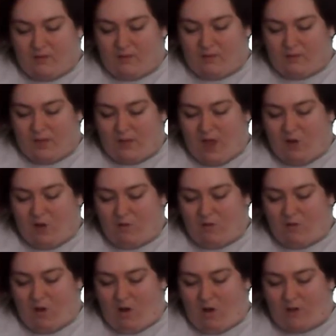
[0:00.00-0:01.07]
From
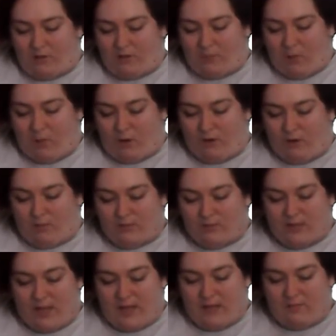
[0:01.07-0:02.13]
now on, the party
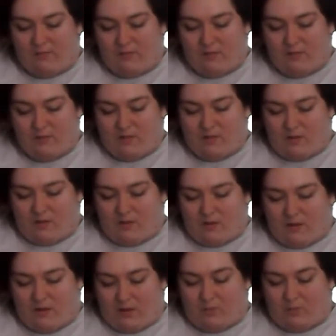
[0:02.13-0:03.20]
aim
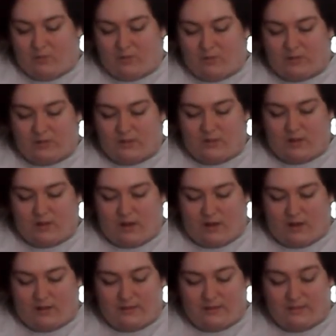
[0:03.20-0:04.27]
was
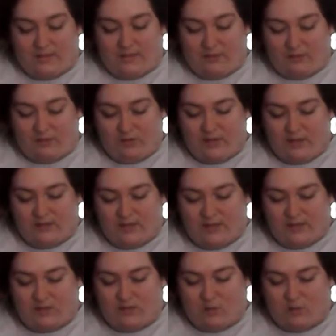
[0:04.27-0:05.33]
definitely
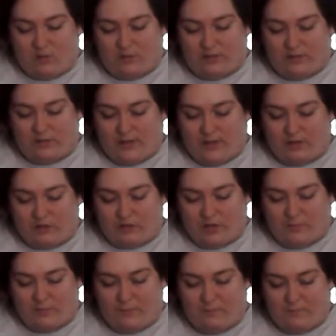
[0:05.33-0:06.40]
set toward
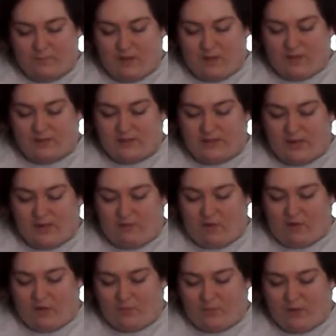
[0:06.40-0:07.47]
dictatorship. The second
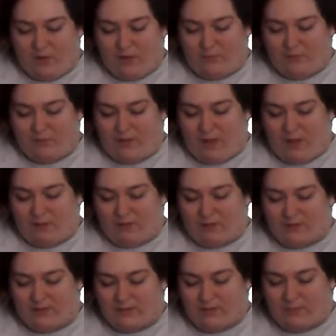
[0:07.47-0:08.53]
volume came out
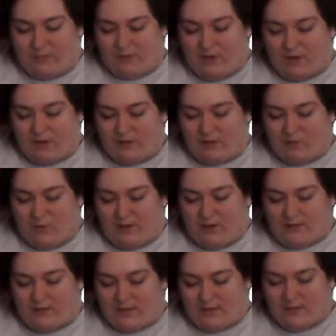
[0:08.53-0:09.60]
in December
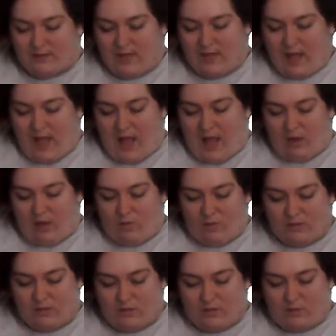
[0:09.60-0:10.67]
1926 and
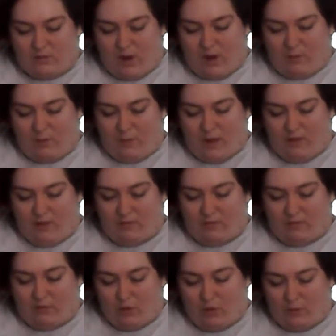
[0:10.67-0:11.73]
was read by
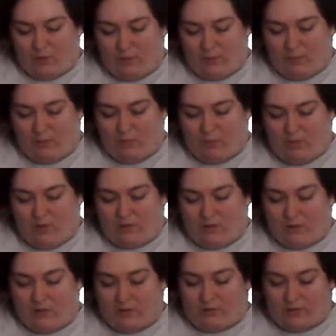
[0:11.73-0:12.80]
even fewer people
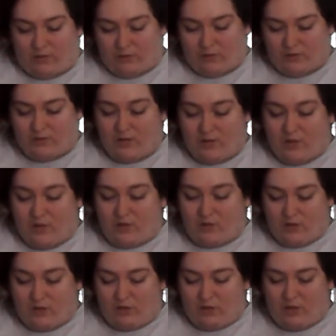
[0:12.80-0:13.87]
than the first,
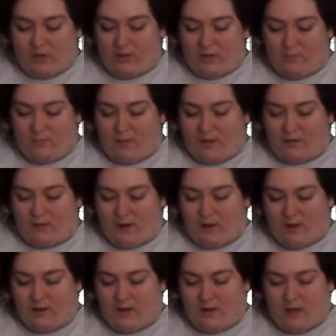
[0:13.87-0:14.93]
certainly by
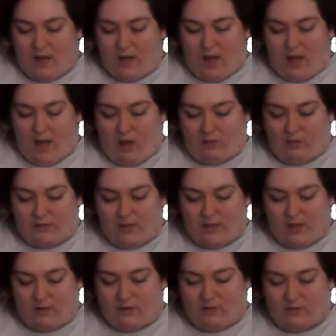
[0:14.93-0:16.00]
none
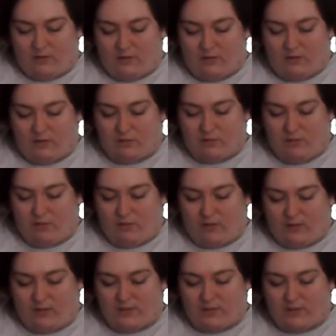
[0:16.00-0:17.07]
outside of the still small
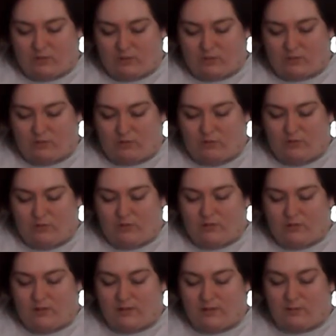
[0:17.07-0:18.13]
Nazi
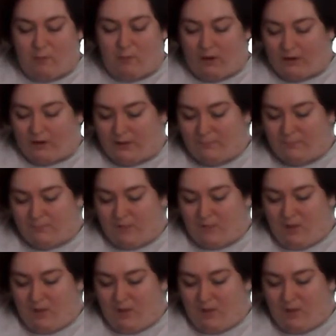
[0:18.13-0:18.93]
Socialist Party.